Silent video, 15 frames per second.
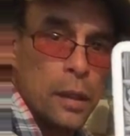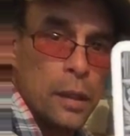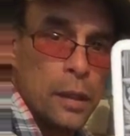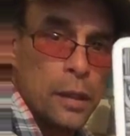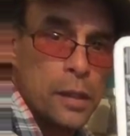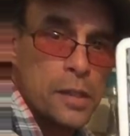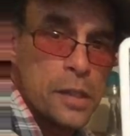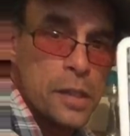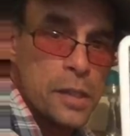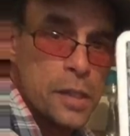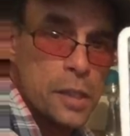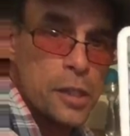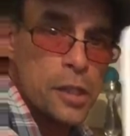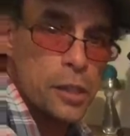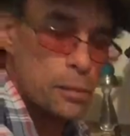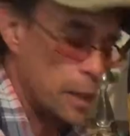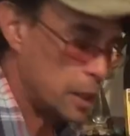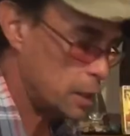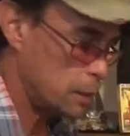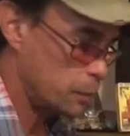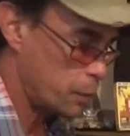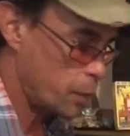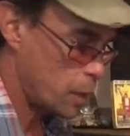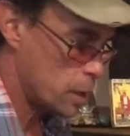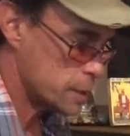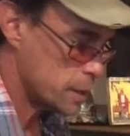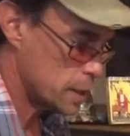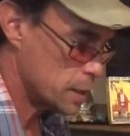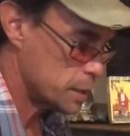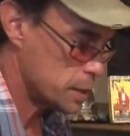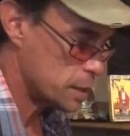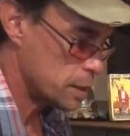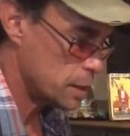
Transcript: in this decision-making process